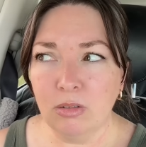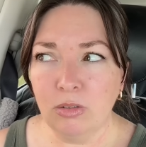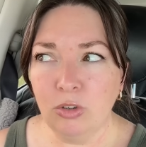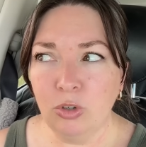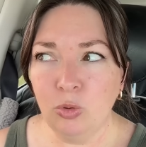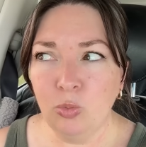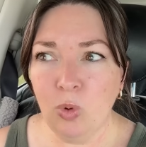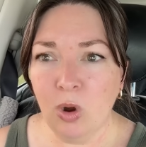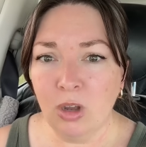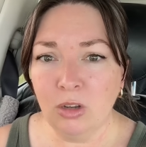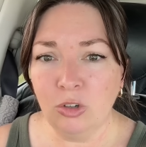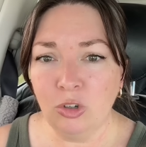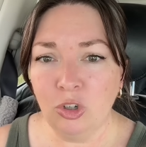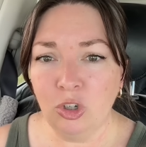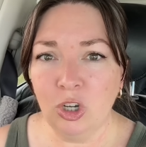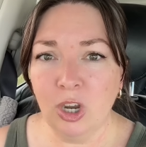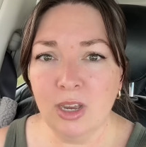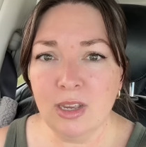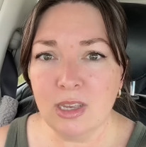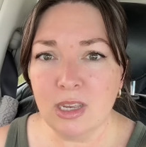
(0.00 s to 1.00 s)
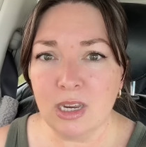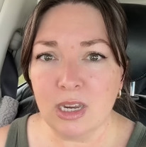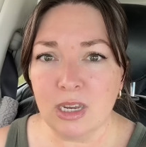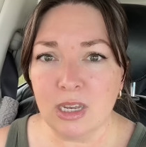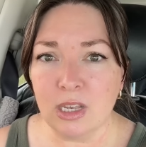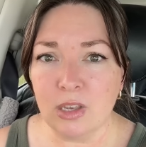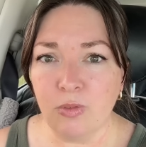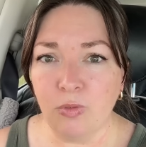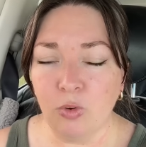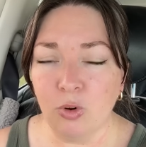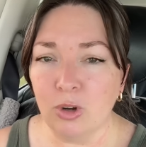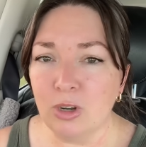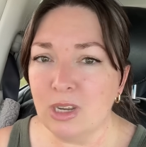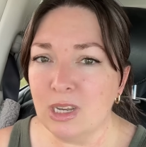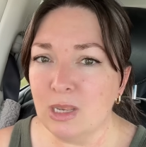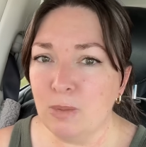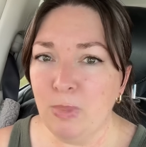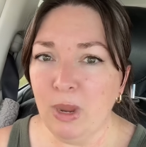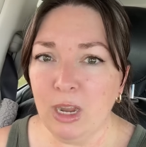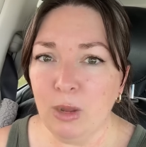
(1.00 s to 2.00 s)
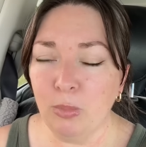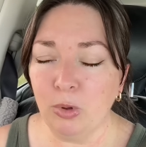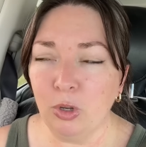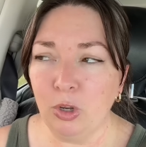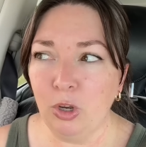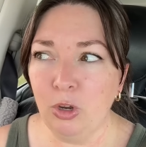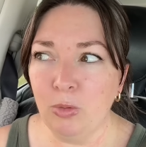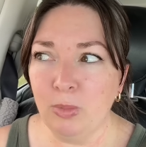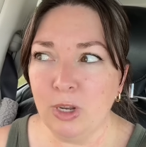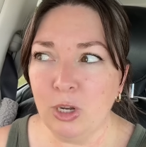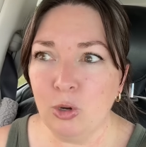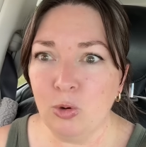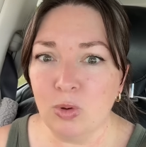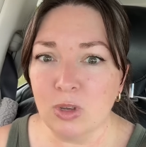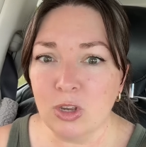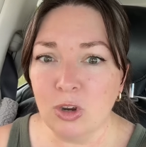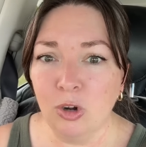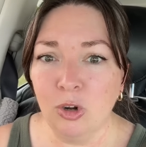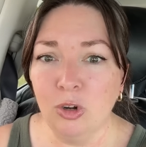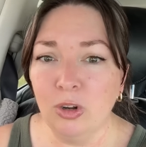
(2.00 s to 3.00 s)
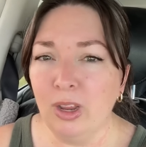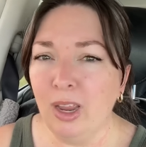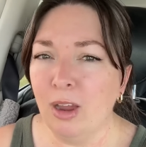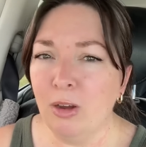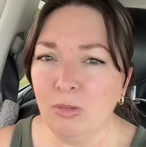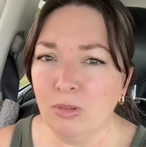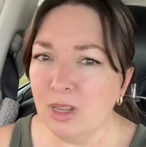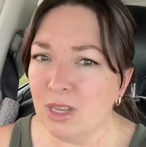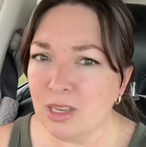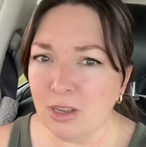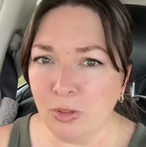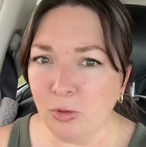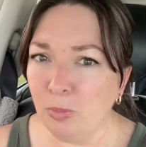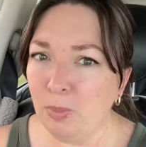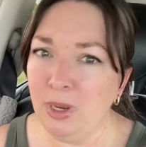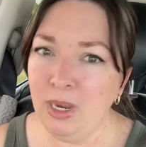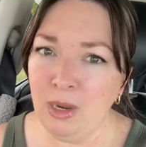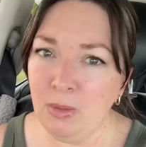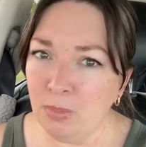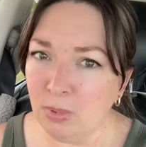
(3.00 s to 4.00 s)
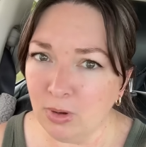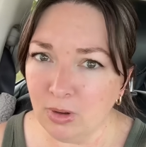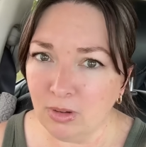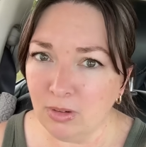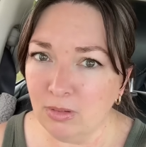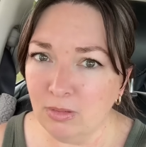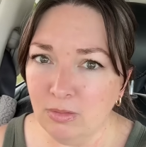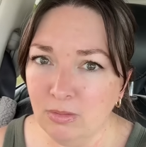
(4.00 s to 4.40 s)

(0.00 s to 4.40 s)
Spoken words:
to want justice for a despicable human who has hurt countless other people?